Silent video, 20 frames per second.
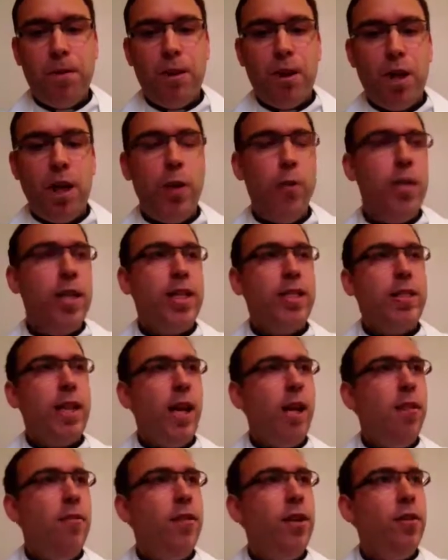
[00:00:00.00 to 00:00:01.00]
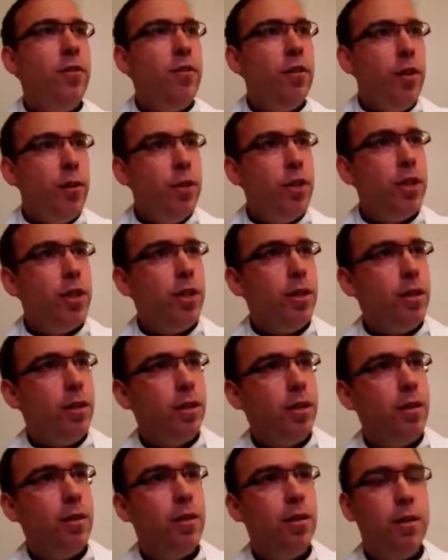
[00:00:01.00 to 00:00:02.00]
Are you in a state of confusion?
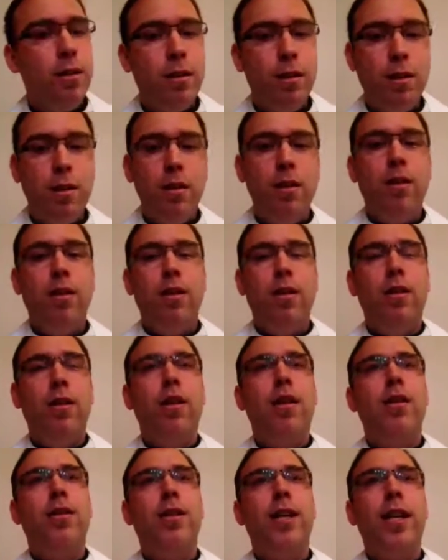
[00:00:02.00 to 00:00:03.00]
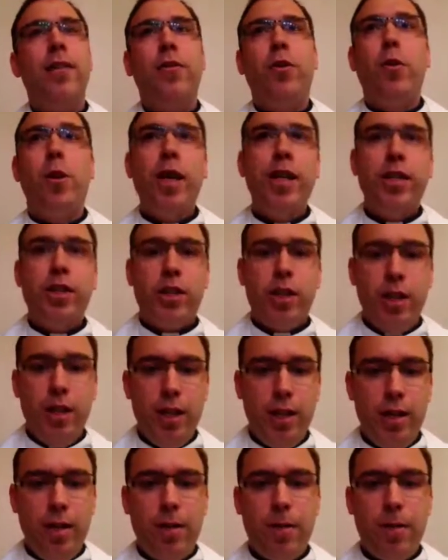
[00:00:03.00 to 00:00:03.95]
A state of questioning?